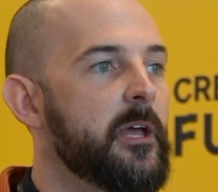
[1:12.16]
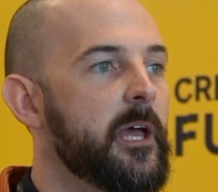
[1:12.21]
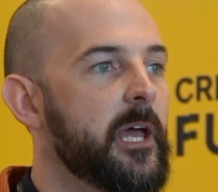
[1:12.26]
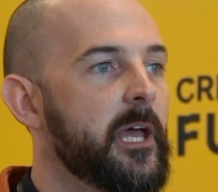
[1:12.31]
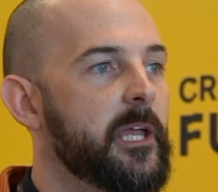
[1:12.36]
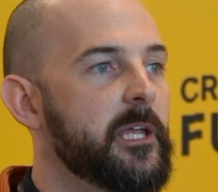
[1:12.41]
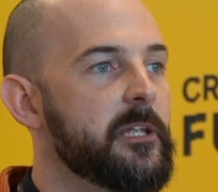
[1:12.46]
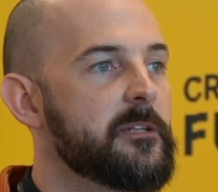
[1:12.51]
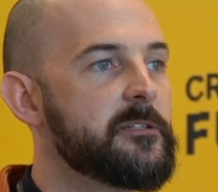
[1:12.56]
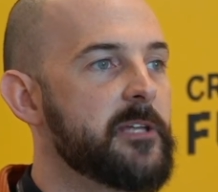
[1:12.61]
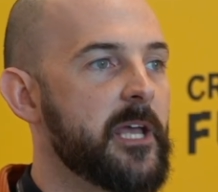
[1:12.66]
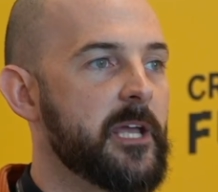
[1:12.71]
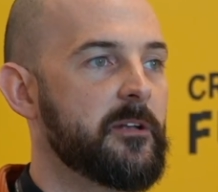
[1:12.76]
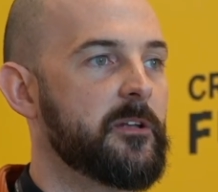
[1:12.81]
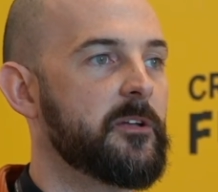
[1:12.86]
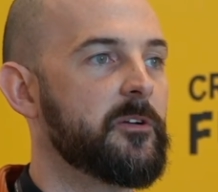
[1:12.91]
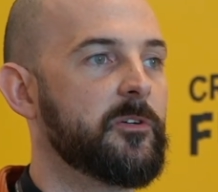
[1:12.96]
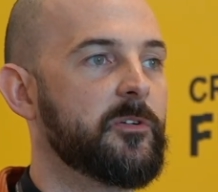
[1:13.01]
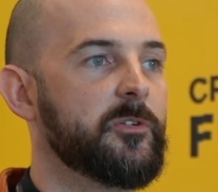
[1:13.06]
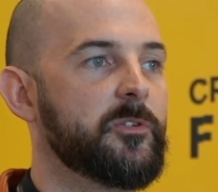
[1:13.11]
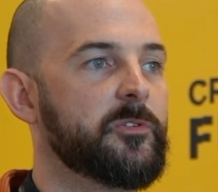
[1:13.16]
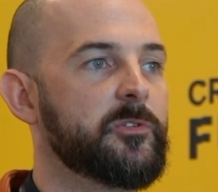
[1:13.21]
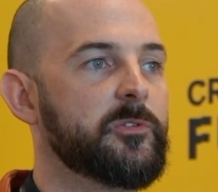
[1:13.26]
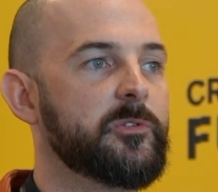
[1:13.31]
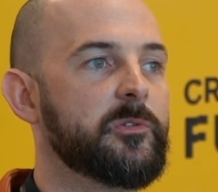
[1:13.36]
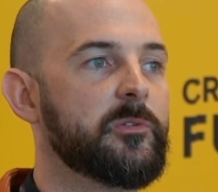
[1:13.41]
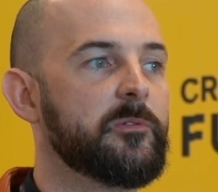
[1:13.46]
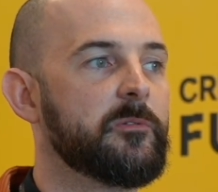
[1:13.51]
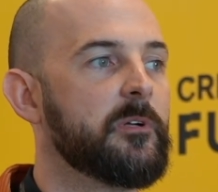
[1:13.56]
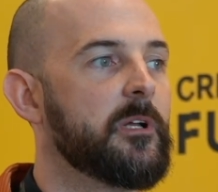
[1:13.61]
a
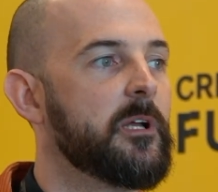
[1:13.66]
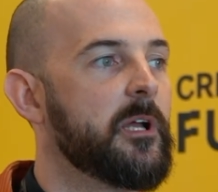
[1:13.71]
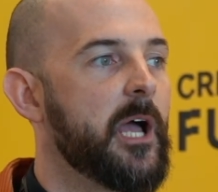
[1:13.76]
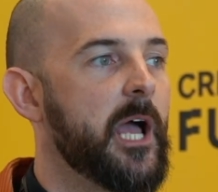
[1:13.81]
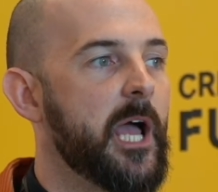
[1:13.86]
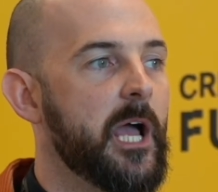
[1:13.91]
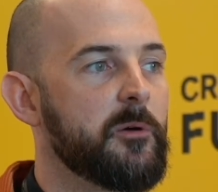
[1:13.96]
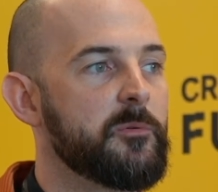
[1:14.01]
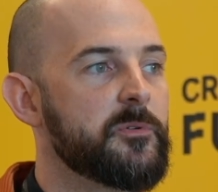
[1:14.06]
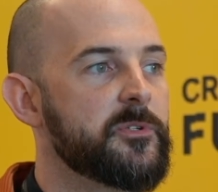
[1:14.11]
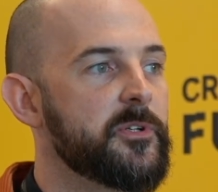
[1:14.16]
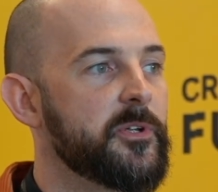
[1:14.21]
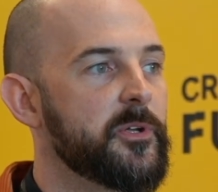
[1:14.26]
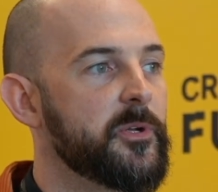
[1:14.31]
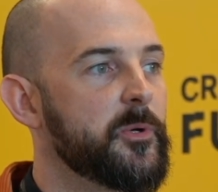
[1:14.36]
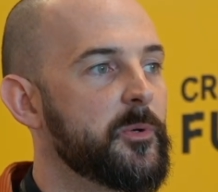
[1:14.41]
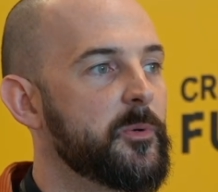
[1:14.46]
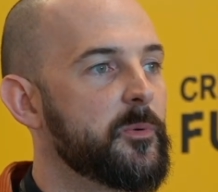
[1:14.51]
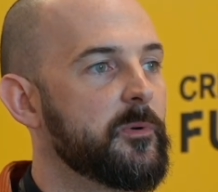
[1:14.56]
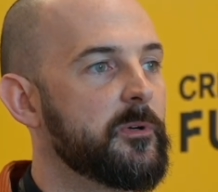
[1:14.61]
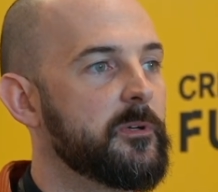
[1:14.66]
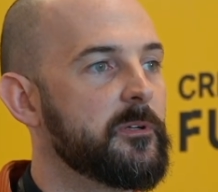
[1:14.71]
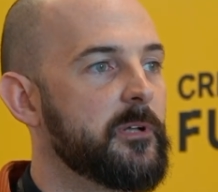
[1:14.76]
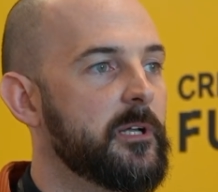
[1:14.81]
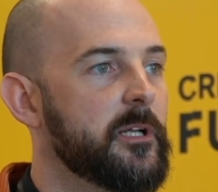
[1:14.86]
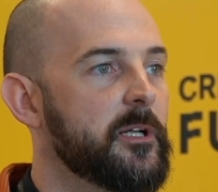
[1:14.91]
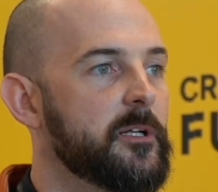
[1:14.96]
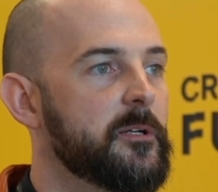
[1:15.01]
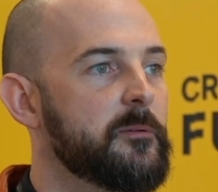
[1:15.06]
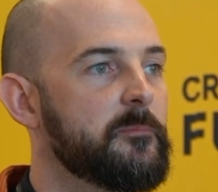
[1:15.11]
technical how-to
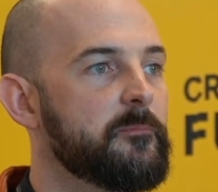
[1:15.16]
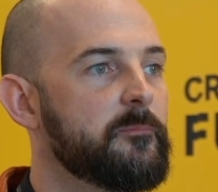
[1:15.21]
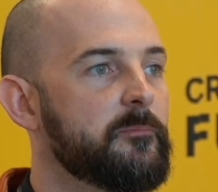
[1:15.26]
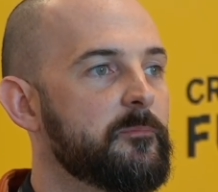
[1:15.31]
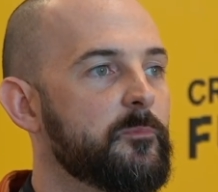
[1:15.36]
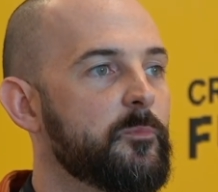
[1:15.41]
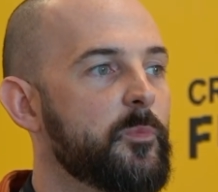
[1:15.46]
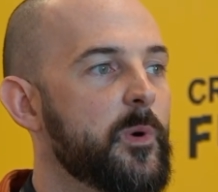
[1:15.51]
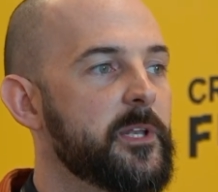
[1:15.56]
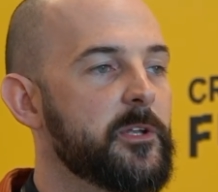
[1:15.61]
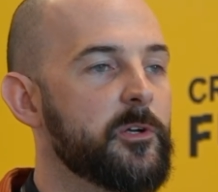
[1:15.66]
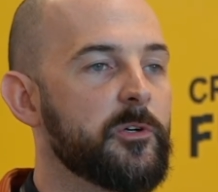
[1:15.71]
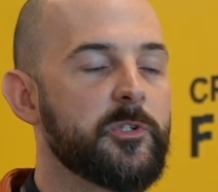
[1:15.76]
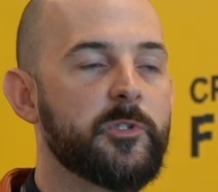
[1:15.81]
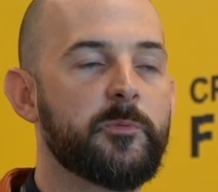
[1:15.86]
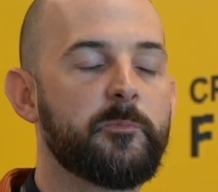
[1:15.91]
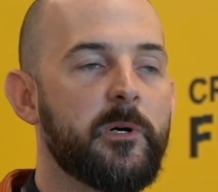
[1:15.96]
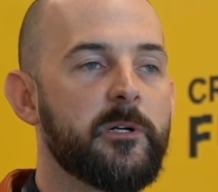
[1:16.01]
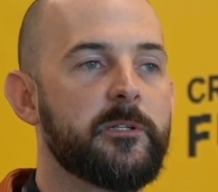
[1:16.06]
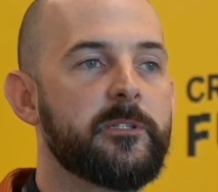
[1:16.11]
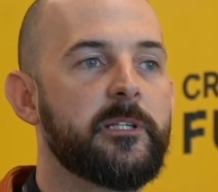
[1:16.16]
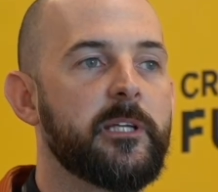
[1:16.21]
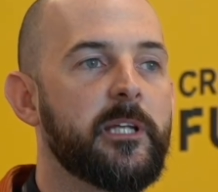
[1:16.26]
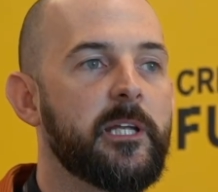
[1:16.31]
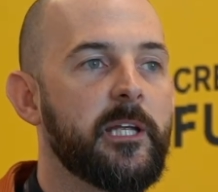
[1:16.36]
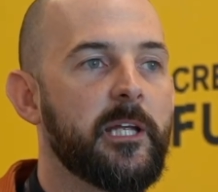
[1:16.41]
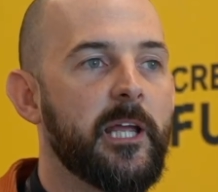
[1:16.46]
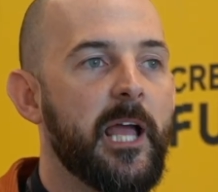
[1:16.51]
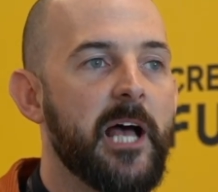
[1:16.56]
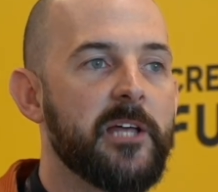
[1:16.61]
when you're
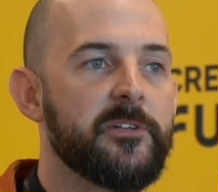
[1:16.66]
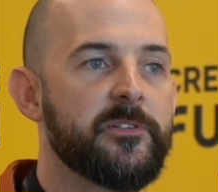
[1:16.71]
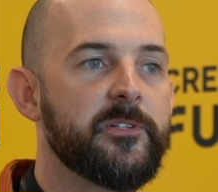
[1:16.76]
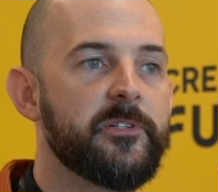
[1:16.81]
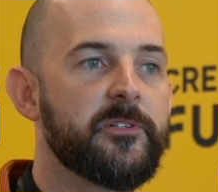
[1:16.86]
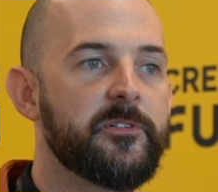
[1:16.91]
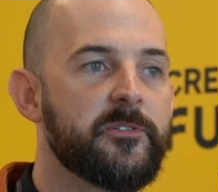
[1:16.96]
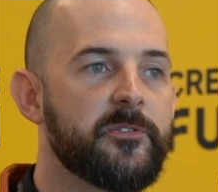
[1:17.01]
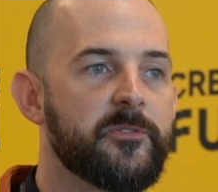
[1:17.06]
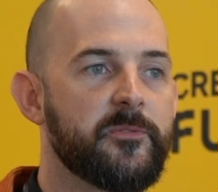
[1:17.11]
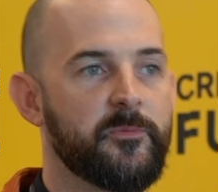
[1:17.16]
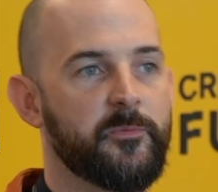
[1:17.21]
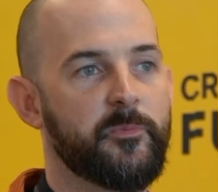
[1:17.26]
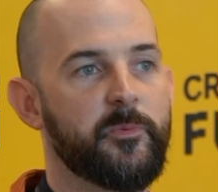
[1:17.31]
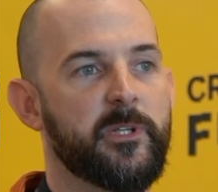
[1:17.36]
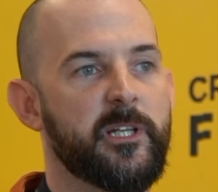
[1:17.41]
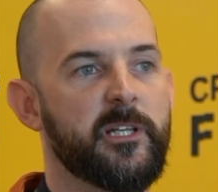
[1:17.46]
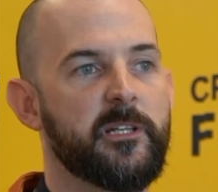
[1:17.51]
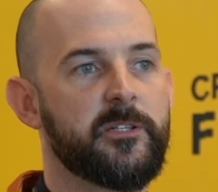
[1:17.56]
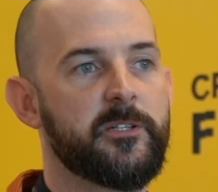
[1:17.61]
spotting hazards within a